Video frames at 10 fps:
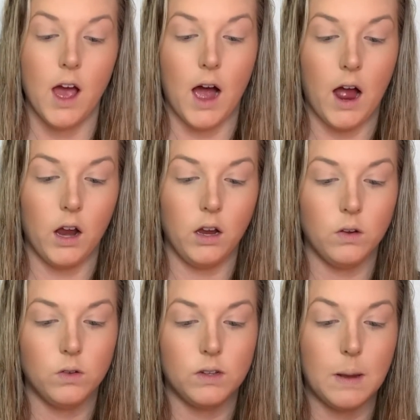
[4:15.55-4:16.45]
I
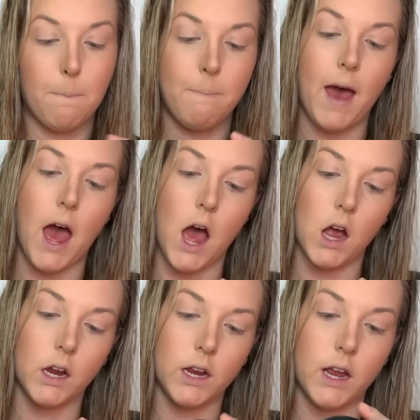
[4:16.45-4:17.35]
use the MAC
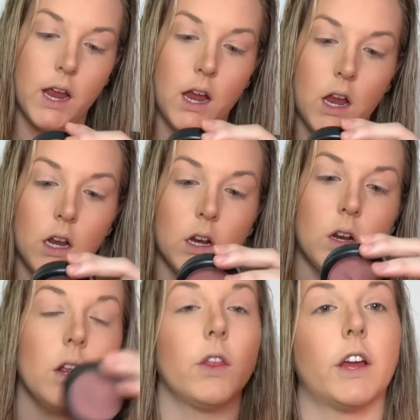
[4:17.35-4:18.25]
in
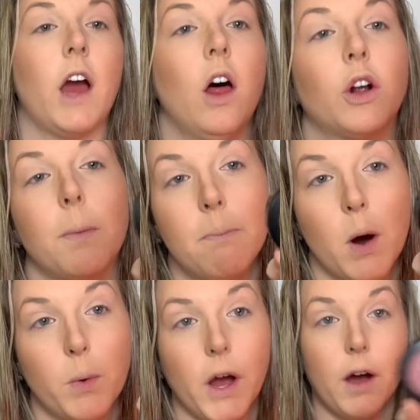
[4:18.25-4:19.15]
the color
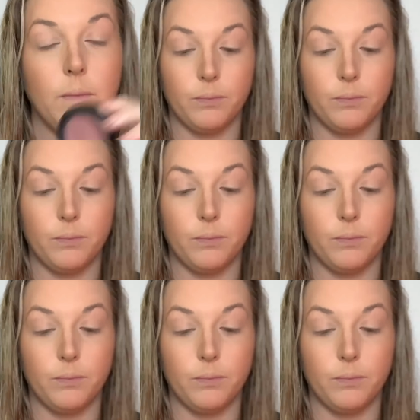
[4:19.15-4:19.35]
Mocha.